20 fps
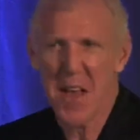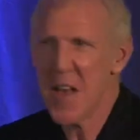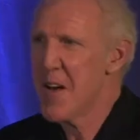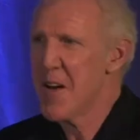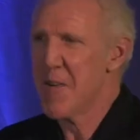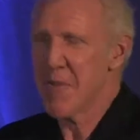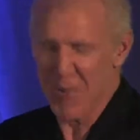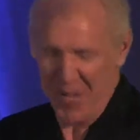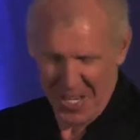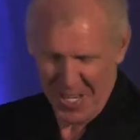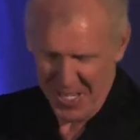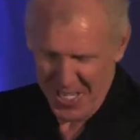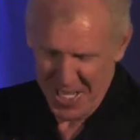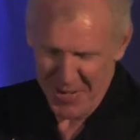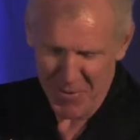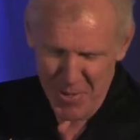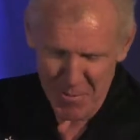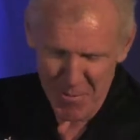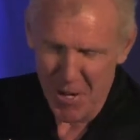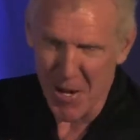We're going to give
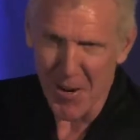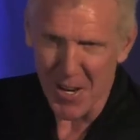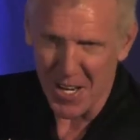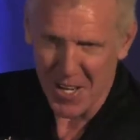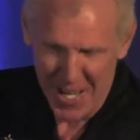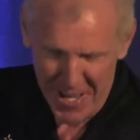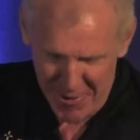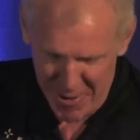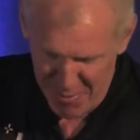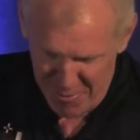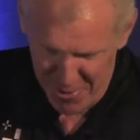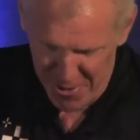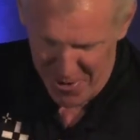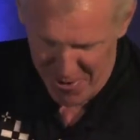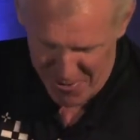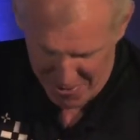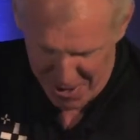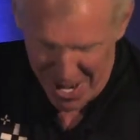the ball to Larry Bird right